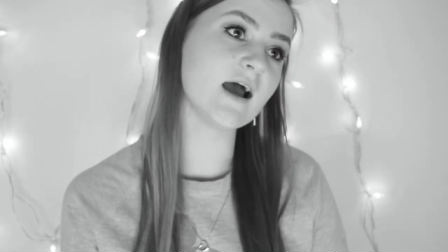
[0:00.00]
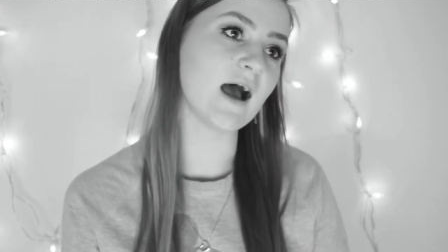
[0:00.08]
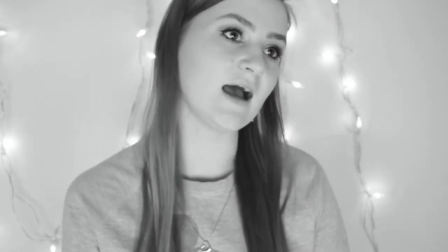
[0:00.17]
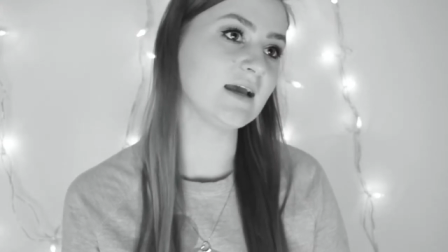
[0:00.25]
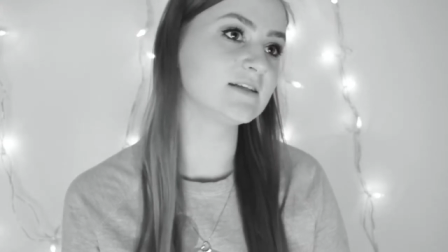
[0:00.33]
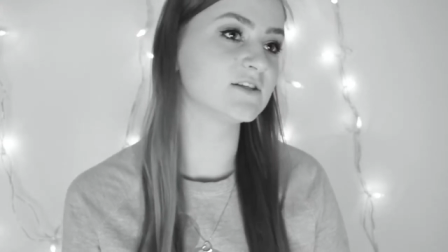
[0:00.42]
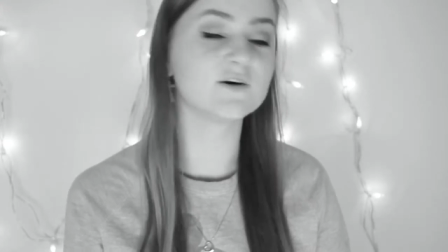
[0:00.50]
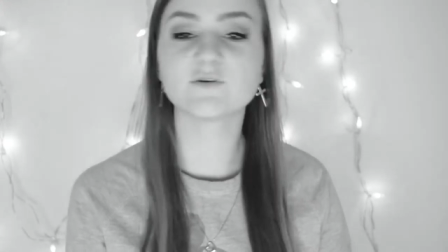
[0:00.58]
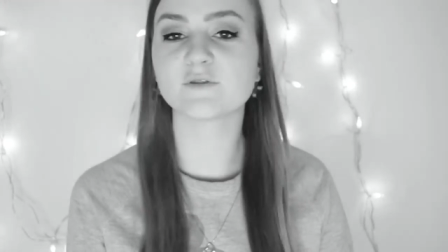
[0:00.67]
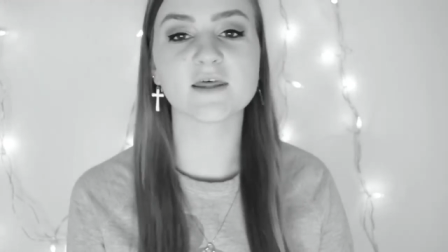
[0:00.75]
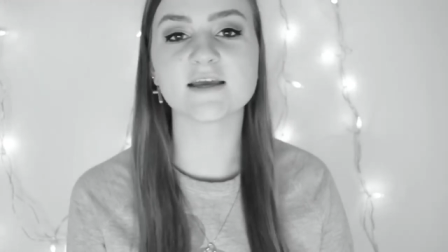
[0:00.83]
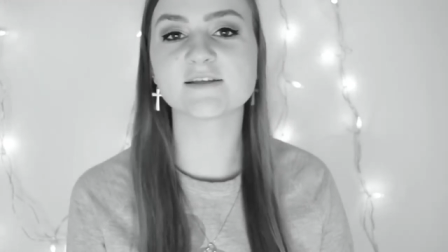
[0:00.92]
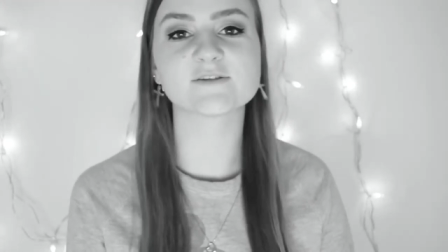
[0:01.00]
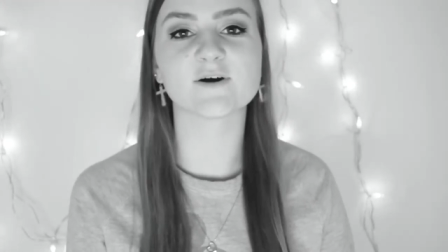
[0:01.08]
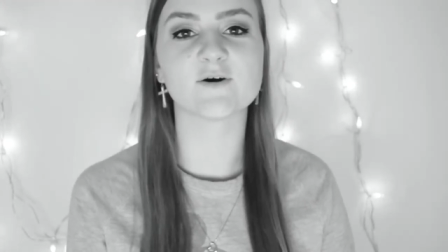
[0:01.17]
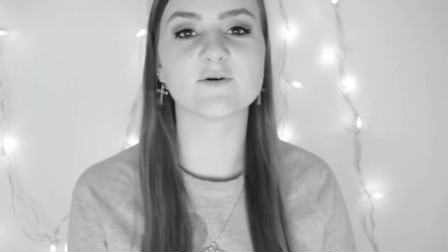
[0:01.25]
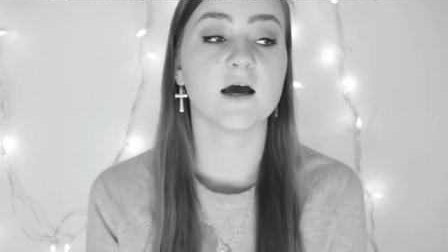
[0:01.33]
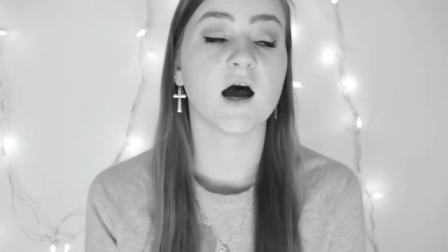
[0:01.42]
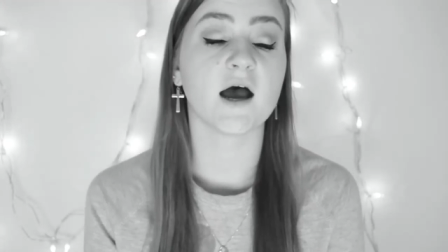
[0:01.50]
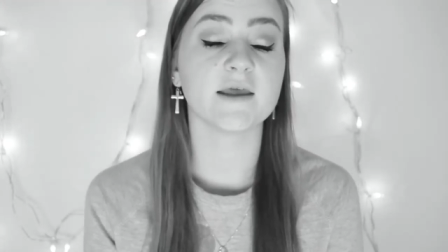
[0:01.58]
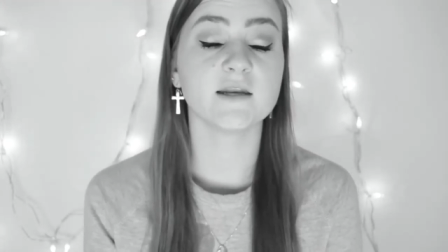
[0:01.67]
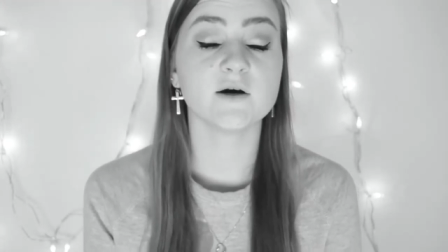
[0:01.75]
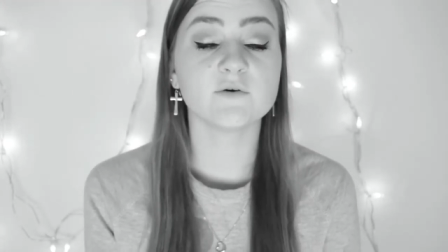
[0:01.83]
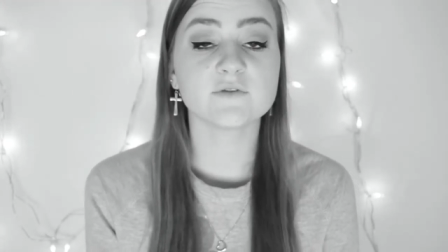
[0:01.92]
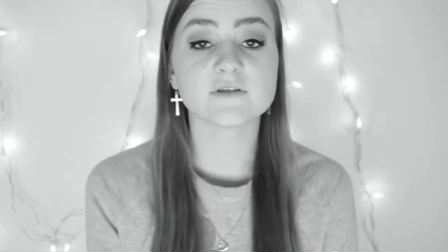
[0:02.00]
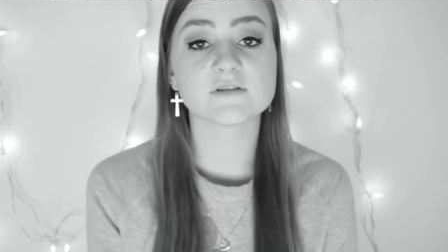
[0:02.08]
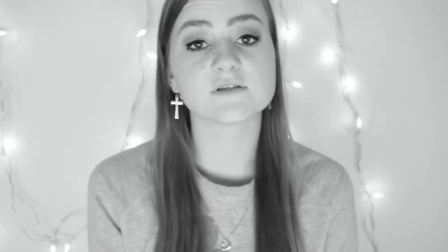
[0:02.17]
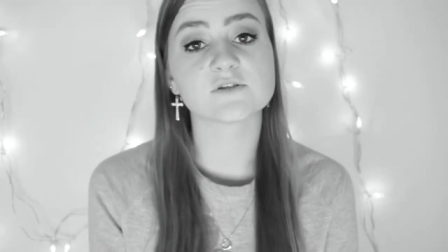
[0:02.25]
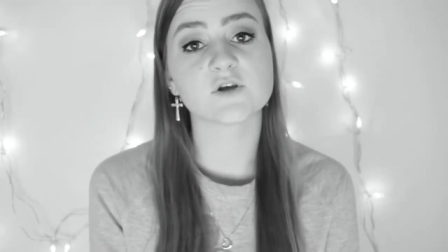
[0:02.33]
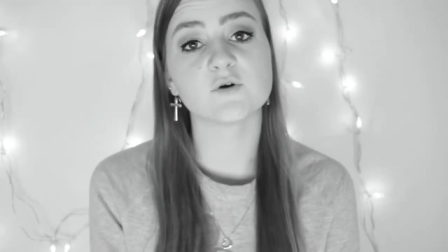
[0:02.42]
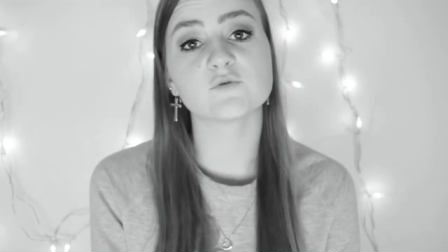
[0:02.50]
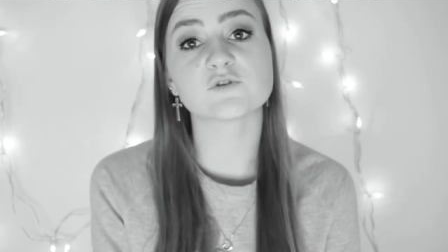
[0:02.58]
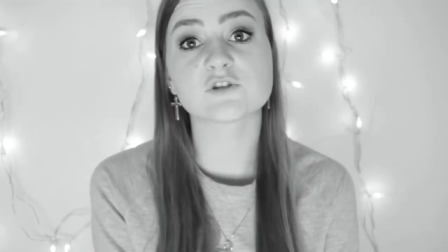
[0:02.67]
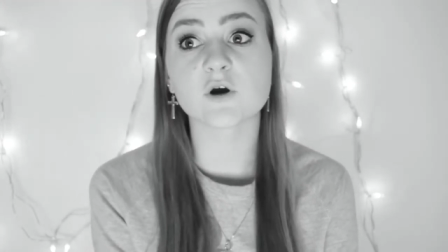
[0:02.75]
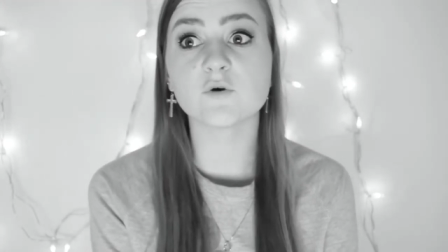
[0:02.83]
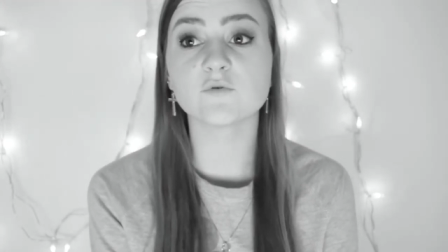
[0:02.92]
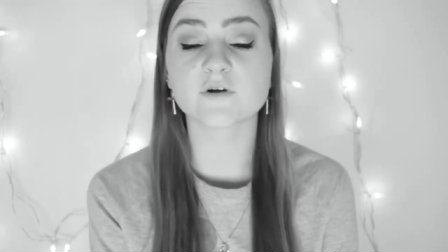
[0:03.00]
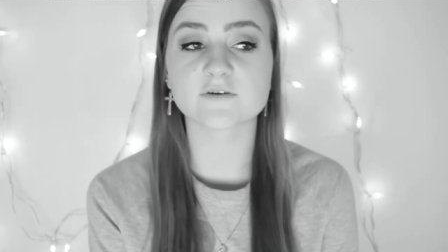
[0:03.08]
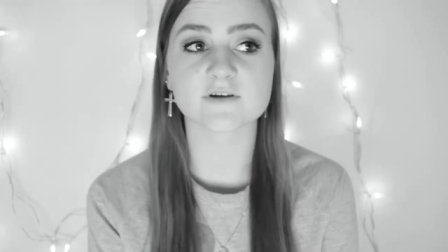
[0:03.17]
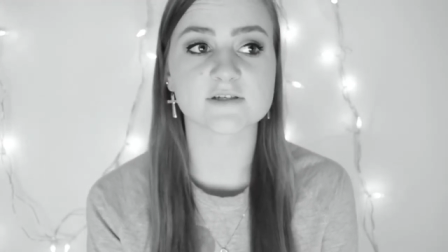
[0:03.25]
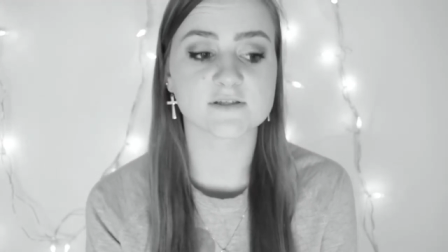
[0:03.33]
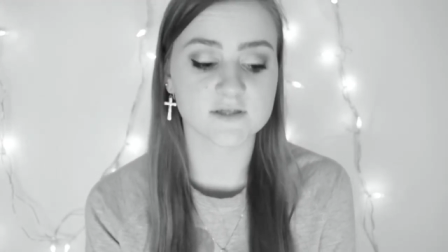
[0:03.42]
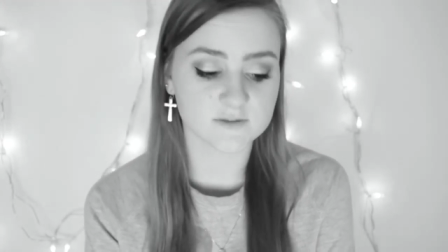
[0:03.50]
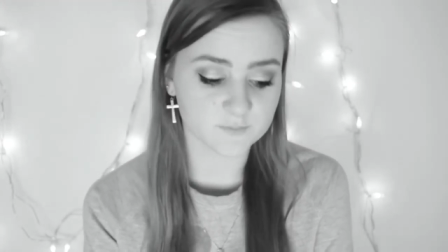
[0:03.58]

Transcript: I don't think so. I know this is so, so requested,